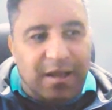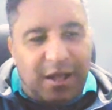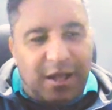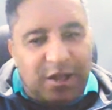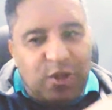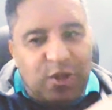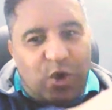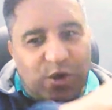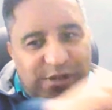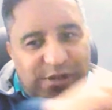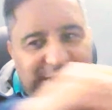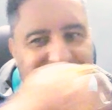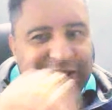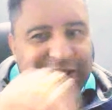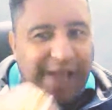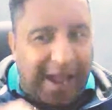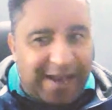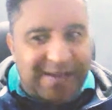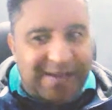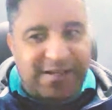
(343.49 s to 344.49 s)
in those
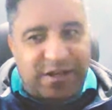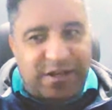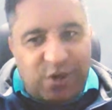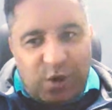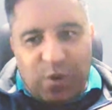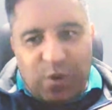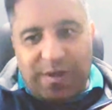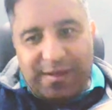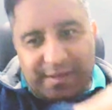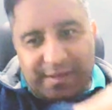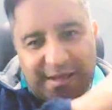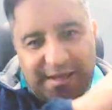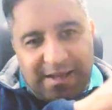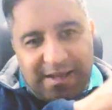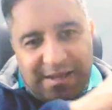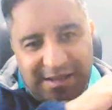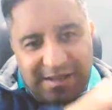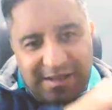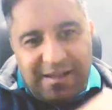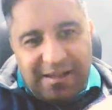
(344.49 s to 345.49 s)
insights, in doing
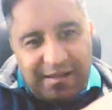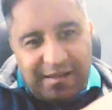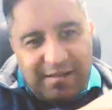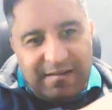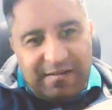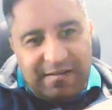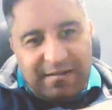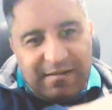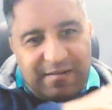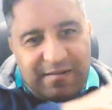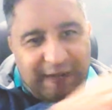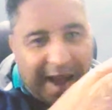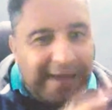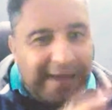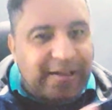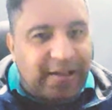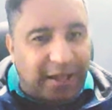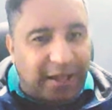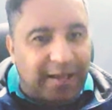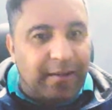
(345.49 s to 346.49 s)
the
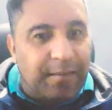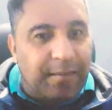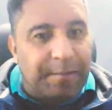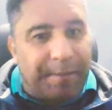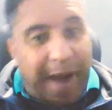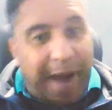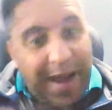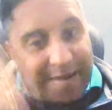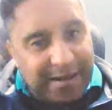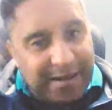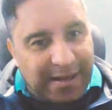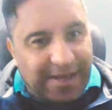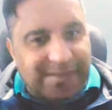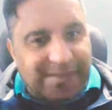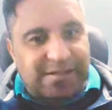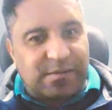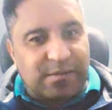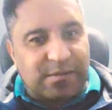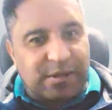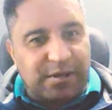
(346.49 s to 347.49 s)
right thing by the
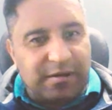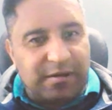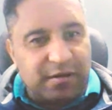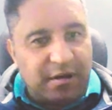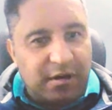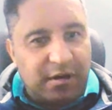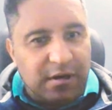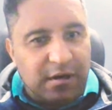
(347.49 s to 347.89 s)
customer.